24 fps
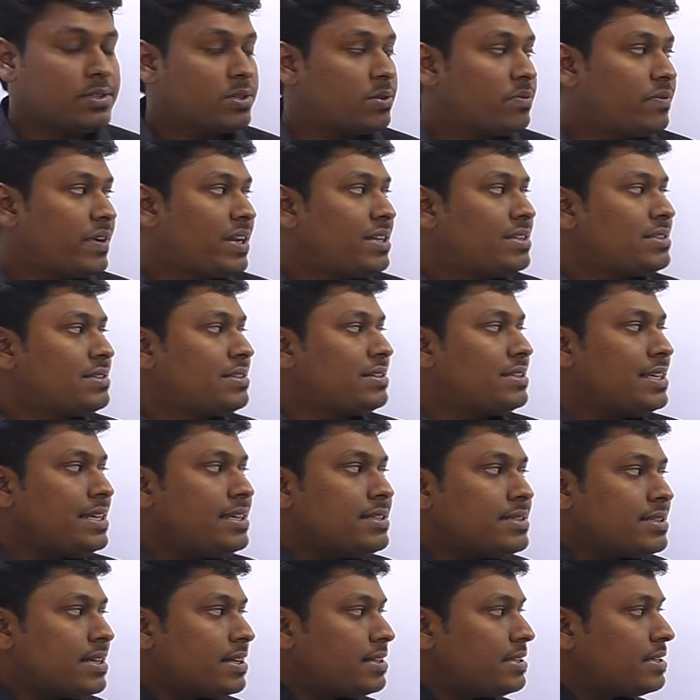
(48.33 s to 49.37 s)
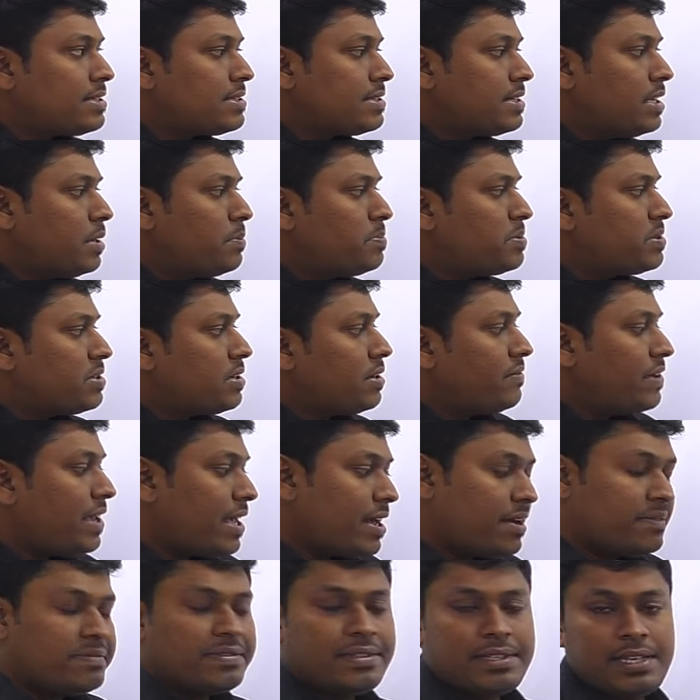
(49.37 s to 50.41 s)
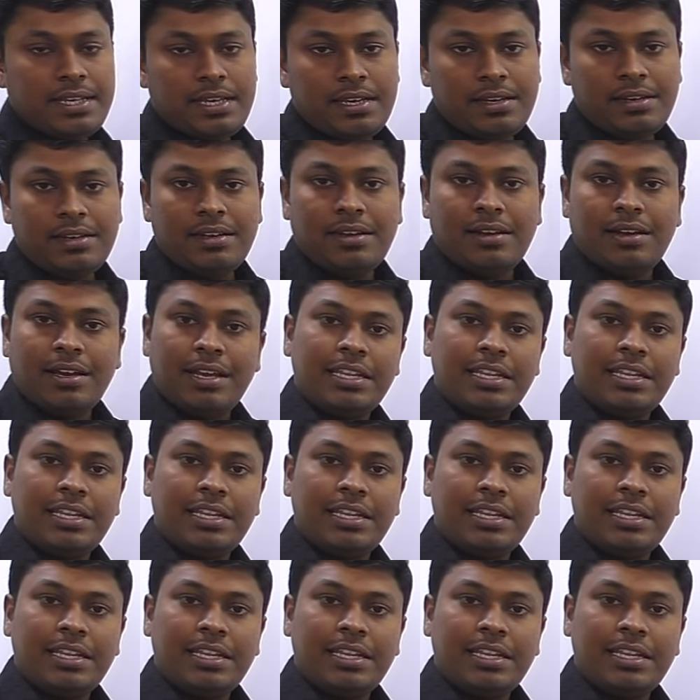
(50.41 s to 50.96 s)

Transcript: So friends, these are the steps we have seen